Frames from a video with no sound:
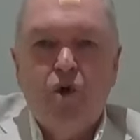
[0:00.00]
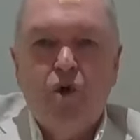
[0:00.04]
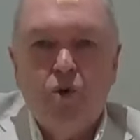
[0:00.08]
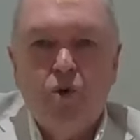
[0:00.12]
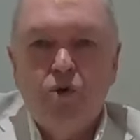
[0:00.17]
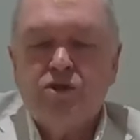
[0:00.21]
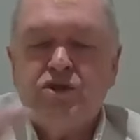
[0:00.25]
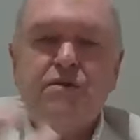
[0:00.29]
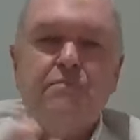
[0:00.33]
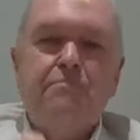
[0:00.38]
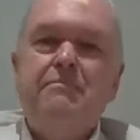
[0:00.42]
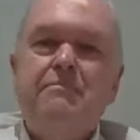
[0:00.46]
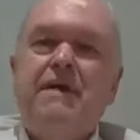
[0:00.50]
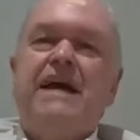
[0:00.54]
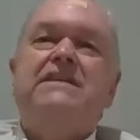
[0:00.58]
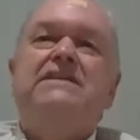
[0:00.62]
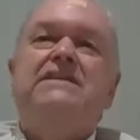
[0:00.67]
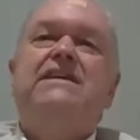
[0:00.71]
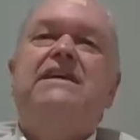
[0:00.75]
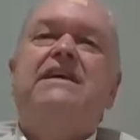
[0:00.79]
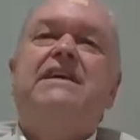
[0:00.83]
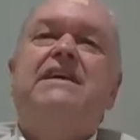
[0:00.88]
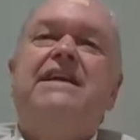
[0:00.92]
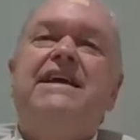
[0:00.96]

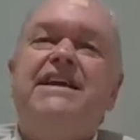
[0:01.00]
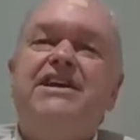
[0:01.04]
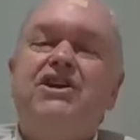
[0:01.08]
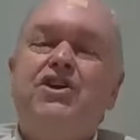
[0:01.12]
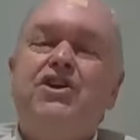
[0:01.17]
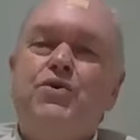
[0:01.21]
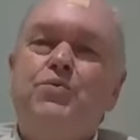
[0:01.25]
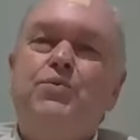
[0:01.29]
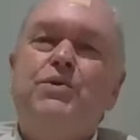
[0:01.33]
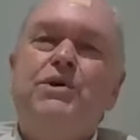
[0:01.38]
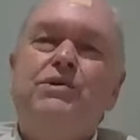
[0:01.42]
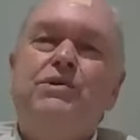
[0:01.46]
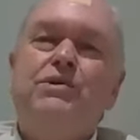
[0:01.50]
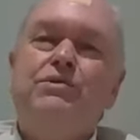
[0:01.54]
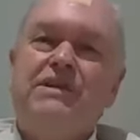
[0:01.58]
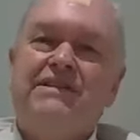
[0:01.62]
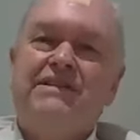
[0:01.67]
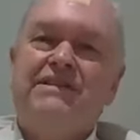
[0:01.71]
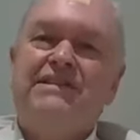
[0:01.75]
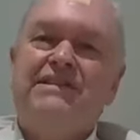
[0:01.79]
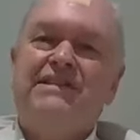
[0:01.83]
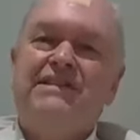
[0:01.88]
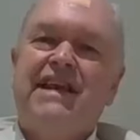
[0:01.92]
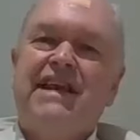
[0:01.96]
automatically you will
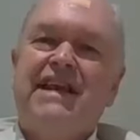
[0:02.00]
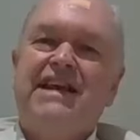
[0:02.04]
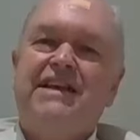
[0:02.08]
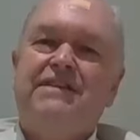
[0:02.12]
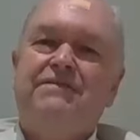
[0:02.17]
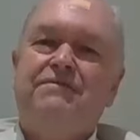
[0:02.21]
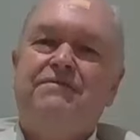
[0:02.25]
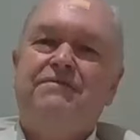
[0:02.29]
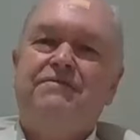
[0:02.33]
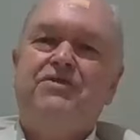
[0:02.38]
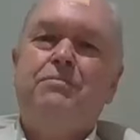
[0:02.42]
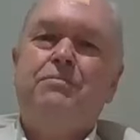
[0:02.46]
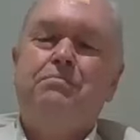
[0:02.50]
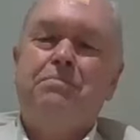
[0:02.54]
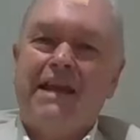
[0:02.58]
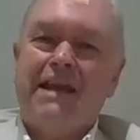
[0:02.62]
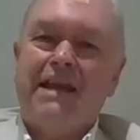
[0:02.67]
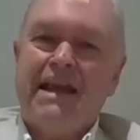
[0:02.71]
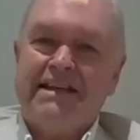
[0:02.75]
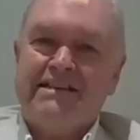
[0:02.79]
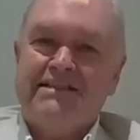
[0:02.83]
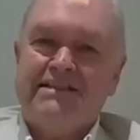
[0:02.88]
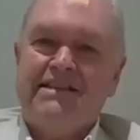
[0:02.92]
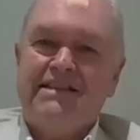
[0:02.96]
receive the
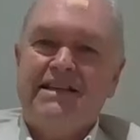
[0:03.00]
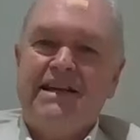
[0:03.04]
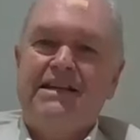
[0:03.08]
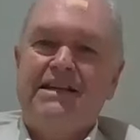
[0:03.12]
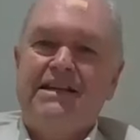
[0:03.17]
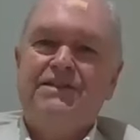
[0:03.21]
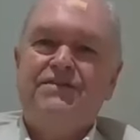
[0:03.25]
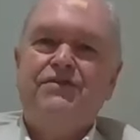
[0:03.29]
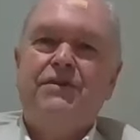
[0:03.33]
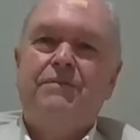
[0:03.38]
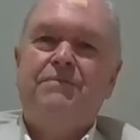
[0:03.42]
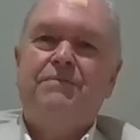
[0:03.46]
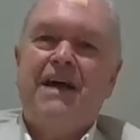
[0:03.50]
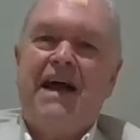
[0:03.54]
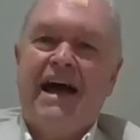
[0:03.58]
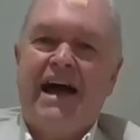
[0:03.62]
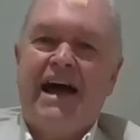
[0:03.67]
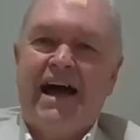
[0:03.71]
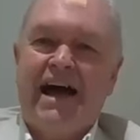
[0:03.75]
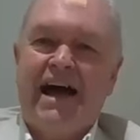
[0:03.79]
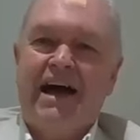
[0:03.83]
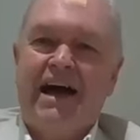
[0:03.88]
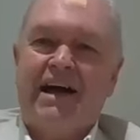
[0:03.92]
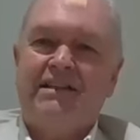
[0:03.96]
blessings from the
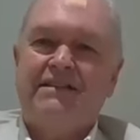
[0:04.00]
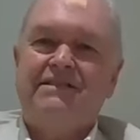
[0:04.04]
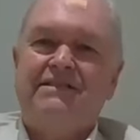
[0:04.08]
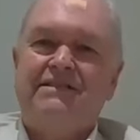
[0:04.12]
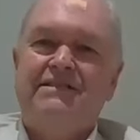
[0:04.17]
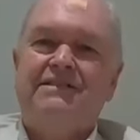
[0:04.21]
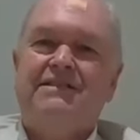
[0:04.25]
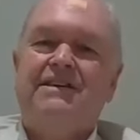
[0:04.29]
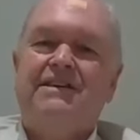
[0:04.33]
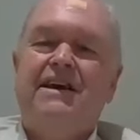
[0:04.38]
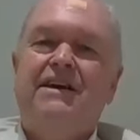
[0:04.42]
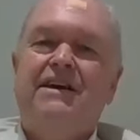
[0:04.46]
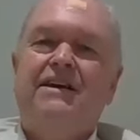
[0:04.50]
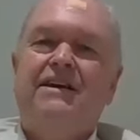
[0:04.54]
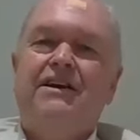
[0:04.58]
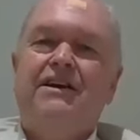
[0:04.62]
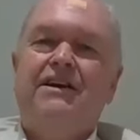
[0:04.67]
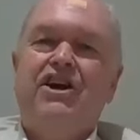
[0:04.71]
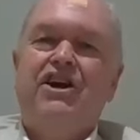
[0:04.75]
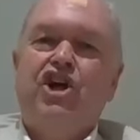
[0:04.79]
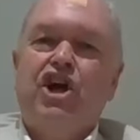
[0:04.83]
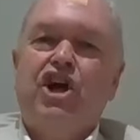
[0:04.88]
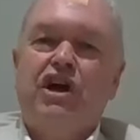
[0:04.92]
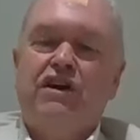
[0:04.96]
hearts
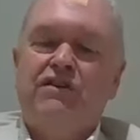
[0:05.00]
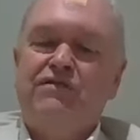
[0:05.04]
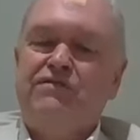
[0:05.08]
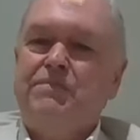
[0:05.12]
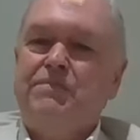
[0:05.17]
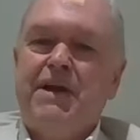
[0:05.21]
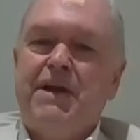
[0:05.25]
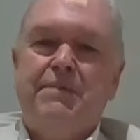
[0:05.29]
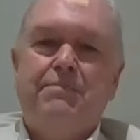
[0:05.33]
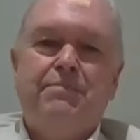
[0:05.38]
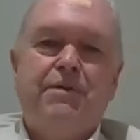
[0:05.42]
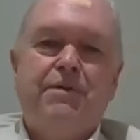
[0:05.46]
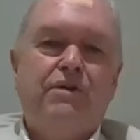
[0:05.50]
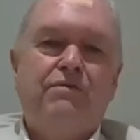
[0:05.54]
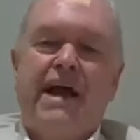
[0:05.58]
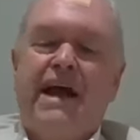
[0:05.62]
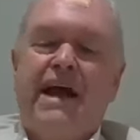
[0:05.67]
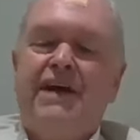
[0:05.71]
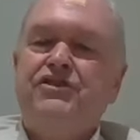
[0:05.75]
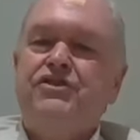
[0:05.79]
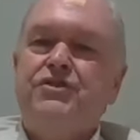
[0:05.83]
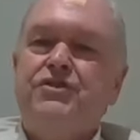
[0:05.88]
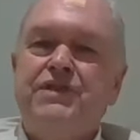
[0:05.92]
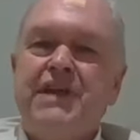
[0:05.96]
of people
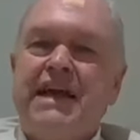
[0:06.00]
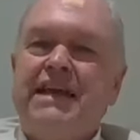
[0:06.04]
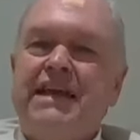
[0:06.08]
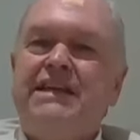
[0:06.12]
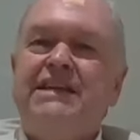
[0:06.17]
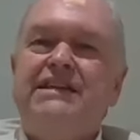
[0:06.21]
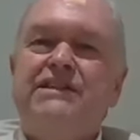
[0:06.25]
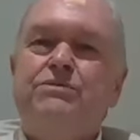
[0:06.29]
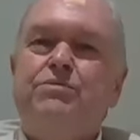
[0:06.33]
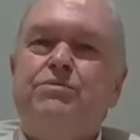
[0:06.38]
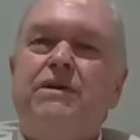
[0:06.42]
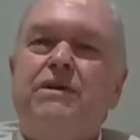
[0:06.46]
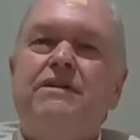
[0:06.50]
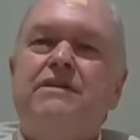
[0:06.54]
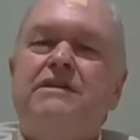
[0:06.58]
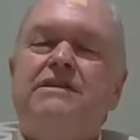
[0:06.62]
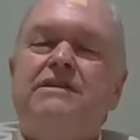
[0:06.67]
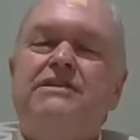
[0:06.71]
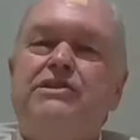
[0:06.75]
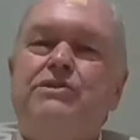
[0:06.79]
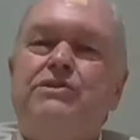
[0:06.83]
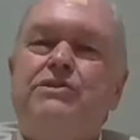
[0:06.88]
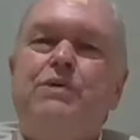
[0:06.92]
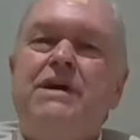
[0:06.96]
around you. That is one of the
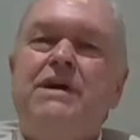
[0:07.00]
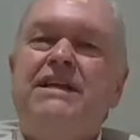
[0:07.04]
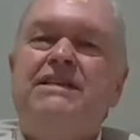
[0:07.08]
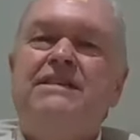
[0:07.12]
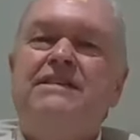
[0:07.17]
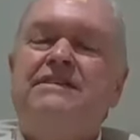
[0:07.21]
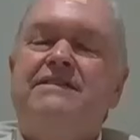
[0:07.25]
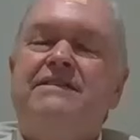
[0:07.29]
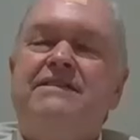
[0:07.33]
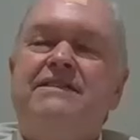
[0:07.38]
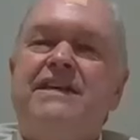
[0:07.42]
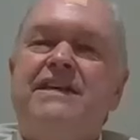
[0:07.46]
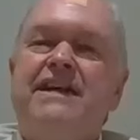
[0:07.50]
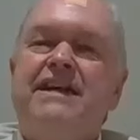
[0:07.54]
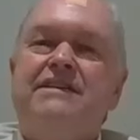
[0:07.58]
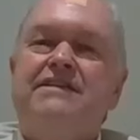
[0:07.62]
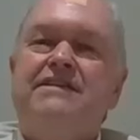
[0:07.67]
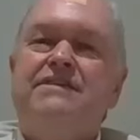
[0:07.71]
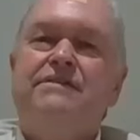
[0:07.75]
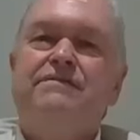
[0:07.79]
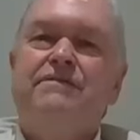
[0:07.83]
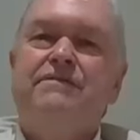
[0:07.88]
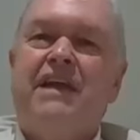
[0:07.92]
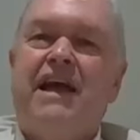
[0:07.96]
sweetest
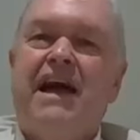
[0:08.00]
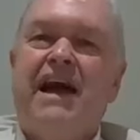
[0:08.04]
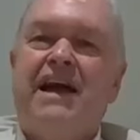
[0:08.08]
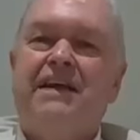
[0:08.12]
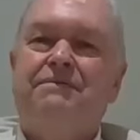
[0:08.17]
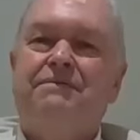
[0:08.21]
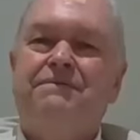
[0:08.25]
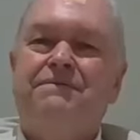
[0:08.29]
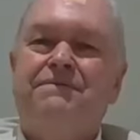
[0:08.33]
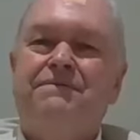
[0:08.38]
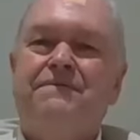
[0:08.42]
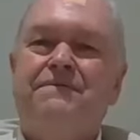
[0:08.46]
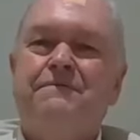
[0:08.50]
things of life.